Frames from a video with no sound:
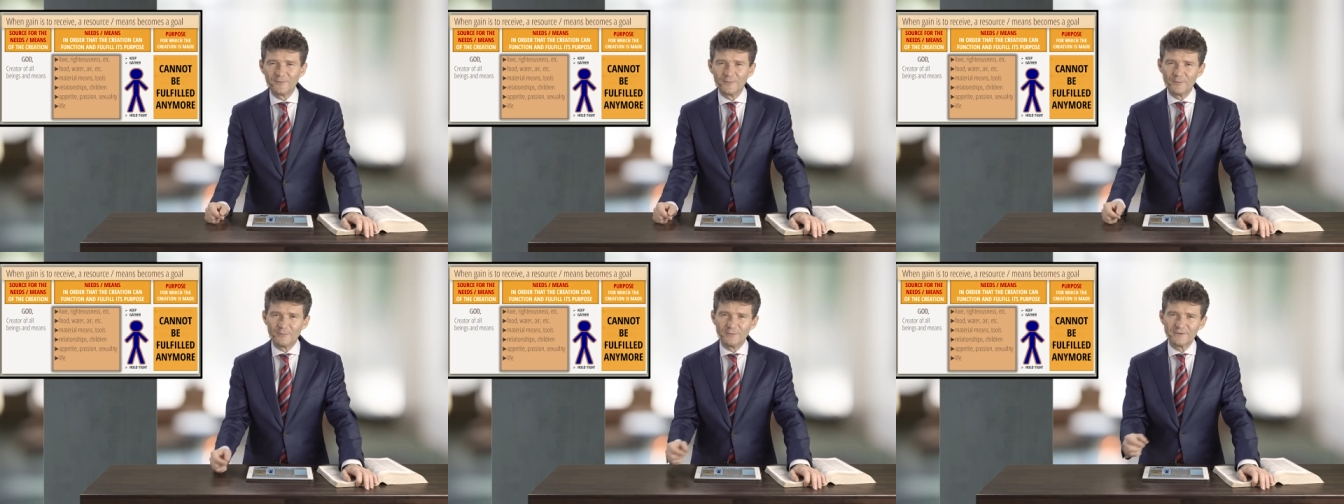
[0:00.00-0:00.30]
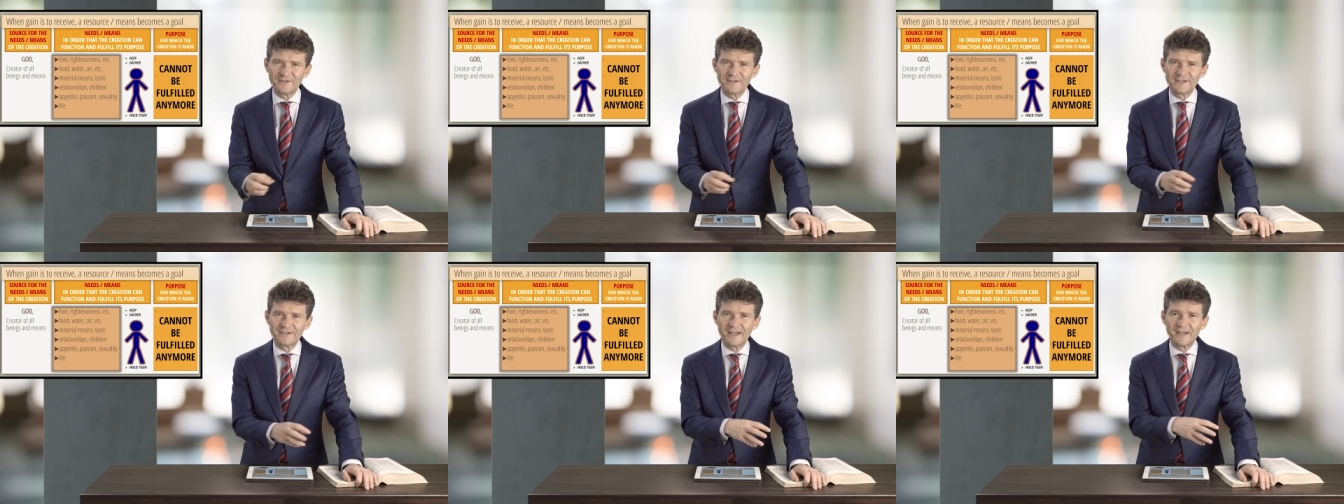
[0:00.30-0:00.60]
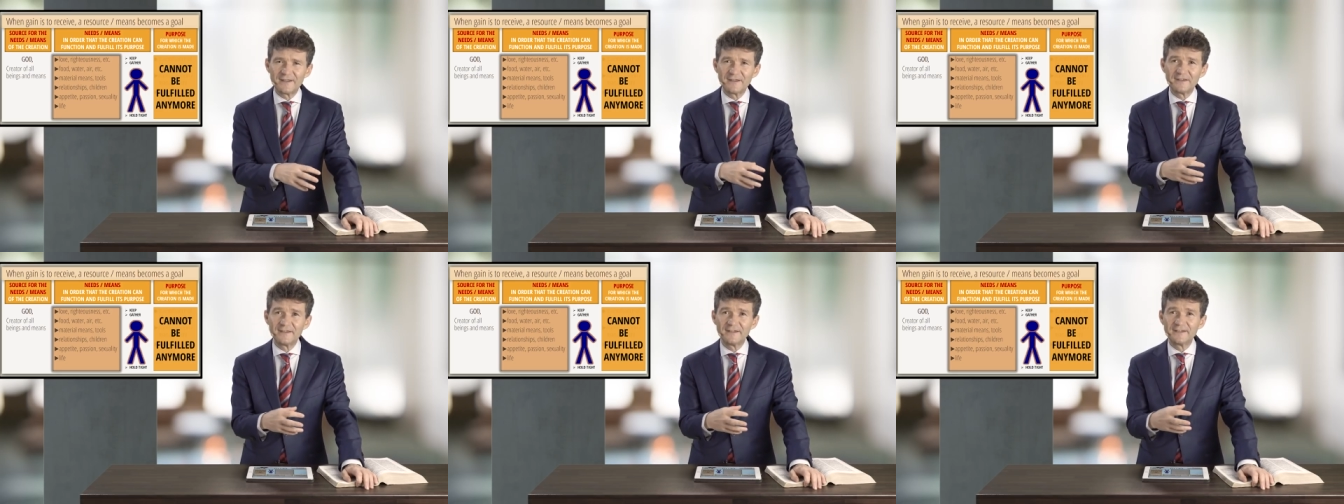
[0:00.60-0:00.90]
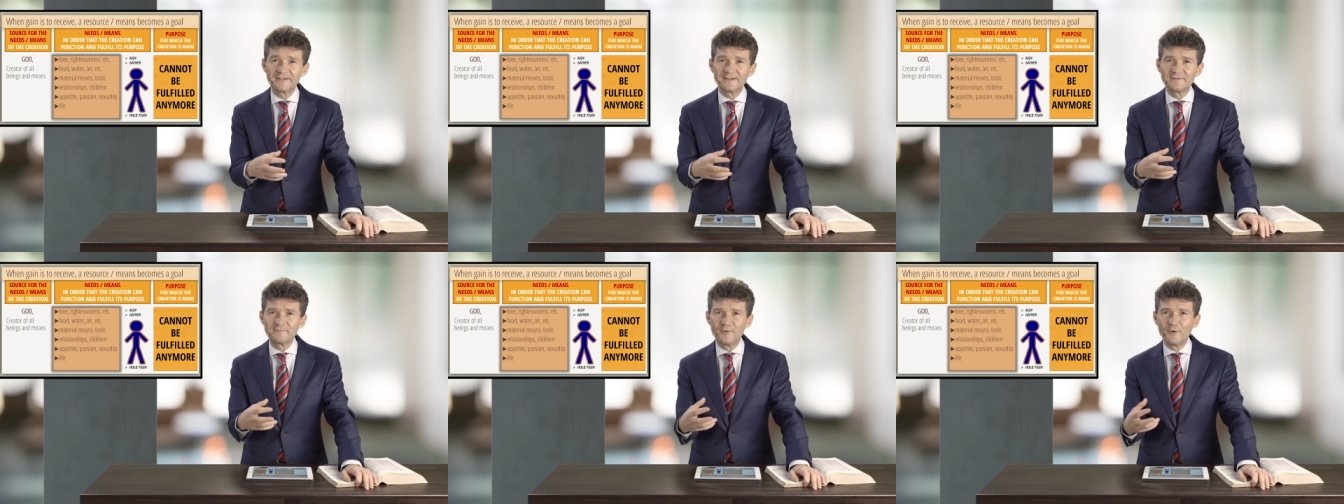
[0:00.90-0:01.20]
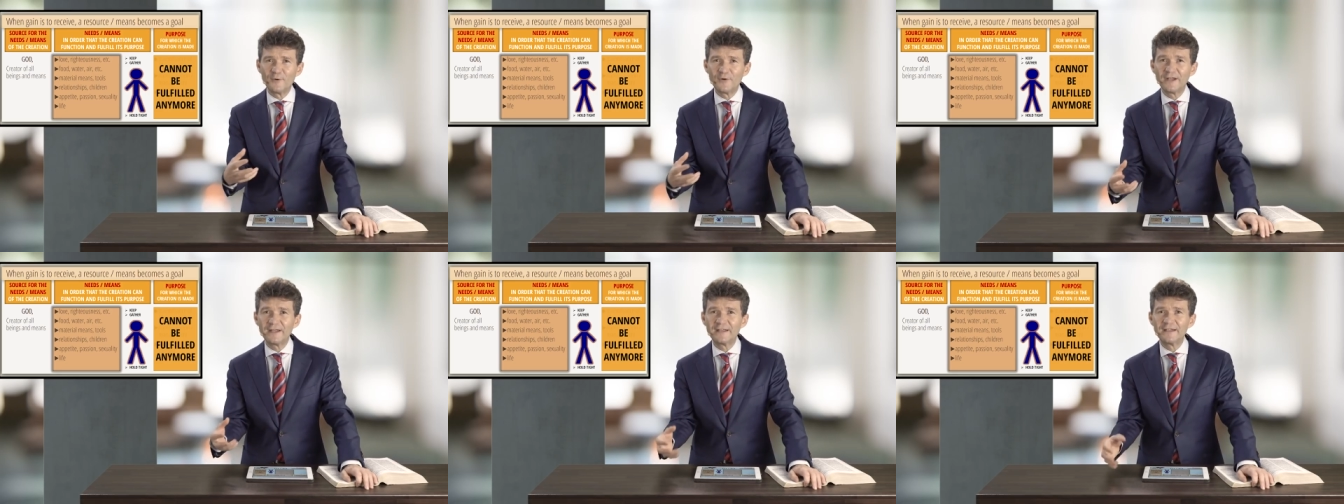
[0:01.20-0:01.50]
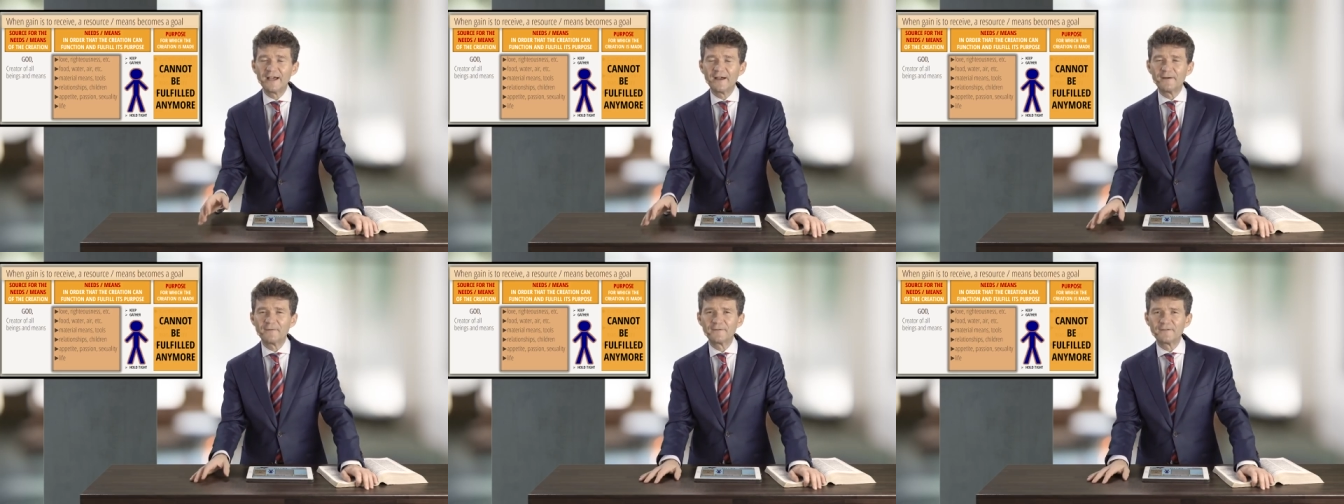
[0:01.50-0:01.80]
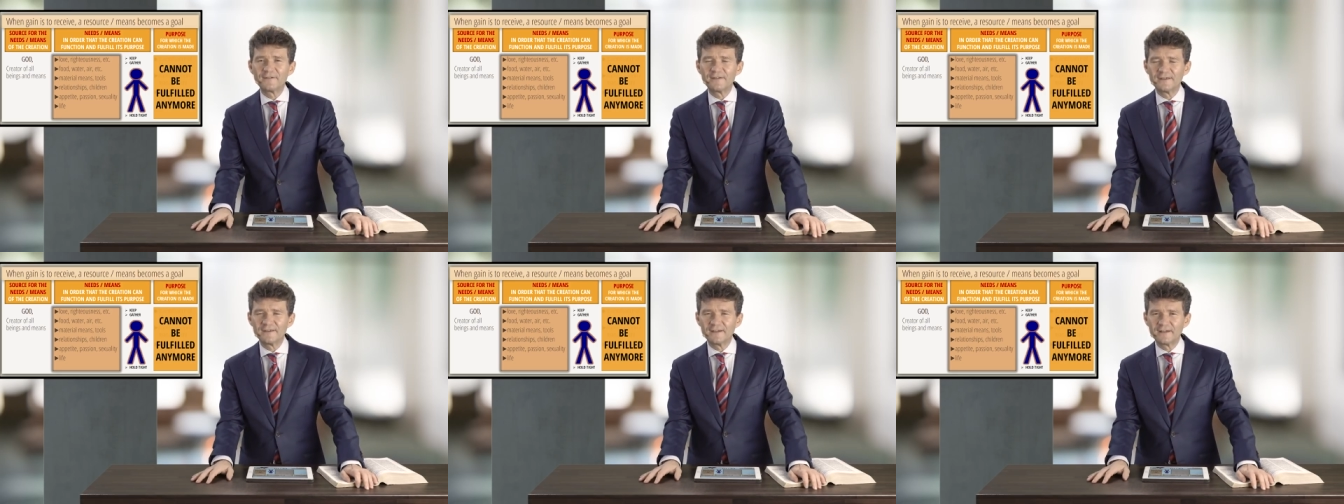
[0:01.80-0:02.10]
We will study this more in
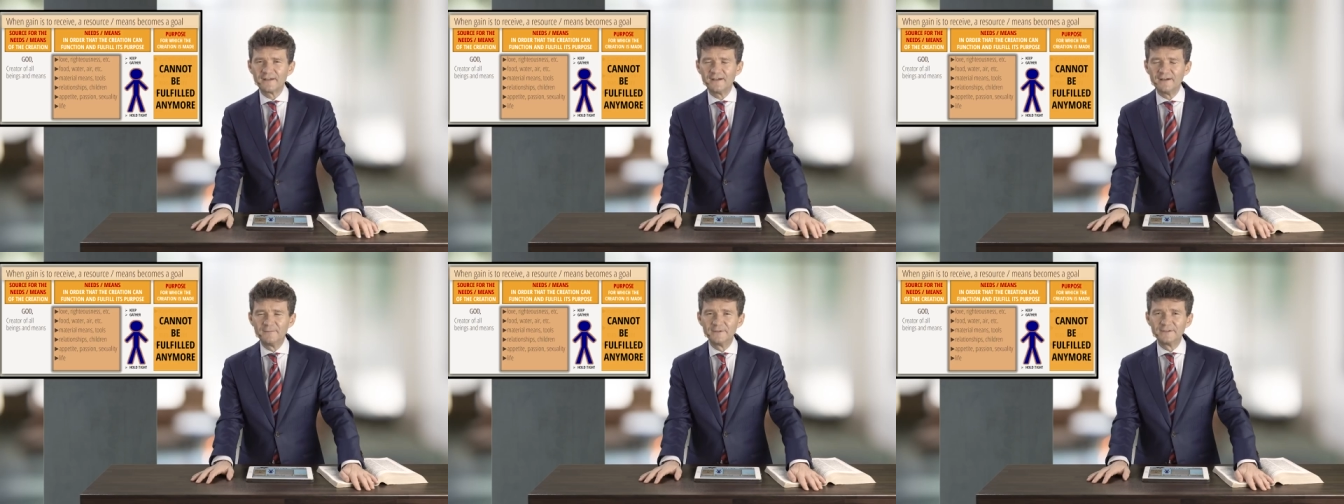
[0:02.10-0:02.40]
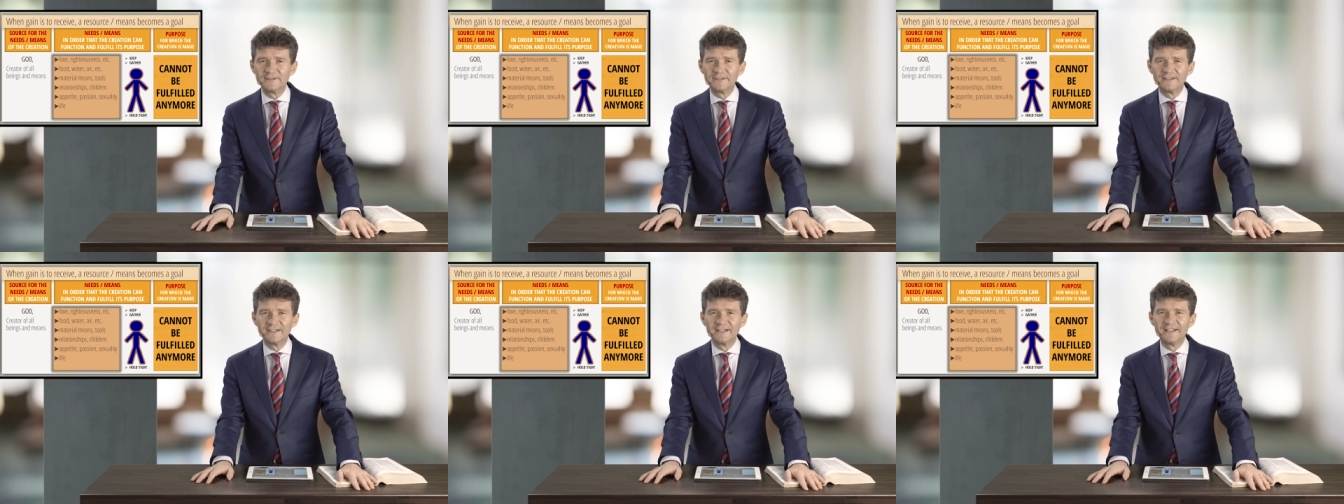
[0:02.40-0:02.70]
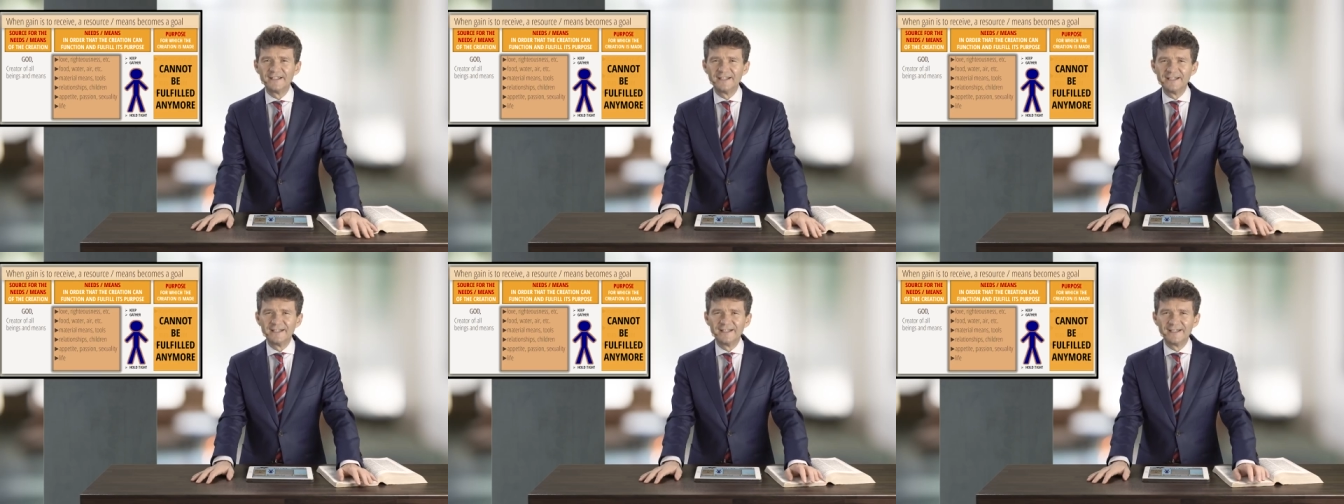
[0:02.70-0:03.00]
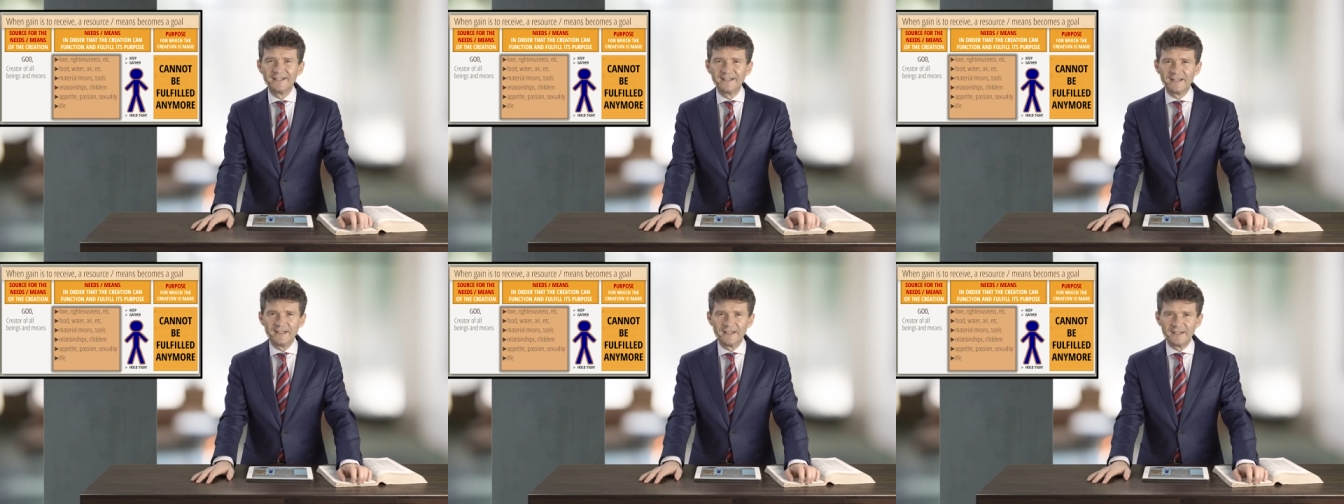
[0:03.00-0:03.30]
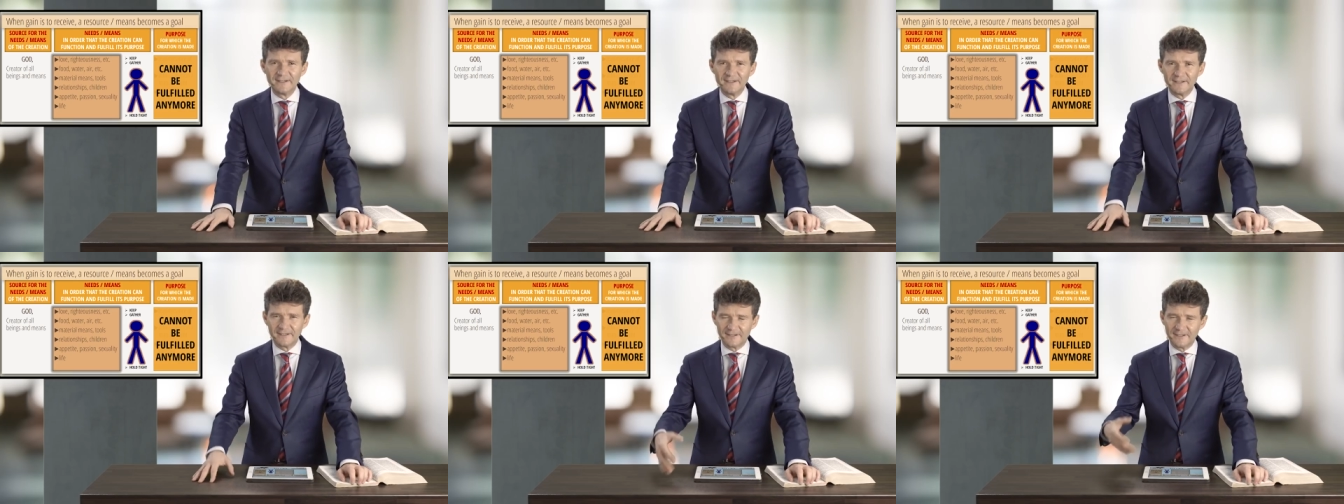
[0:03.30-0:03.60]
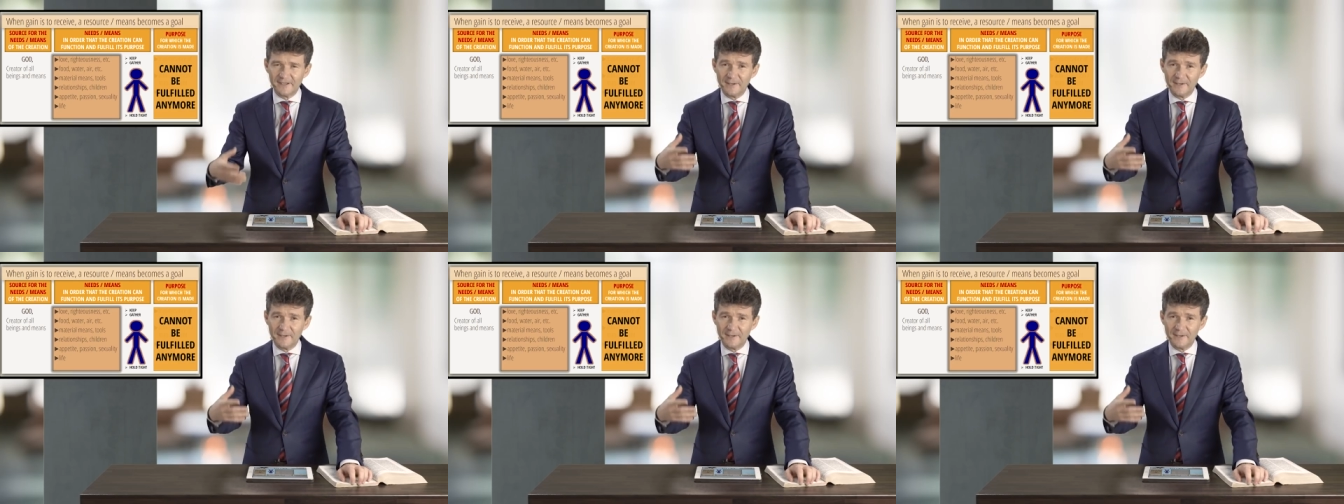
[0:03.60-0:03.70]
depth in the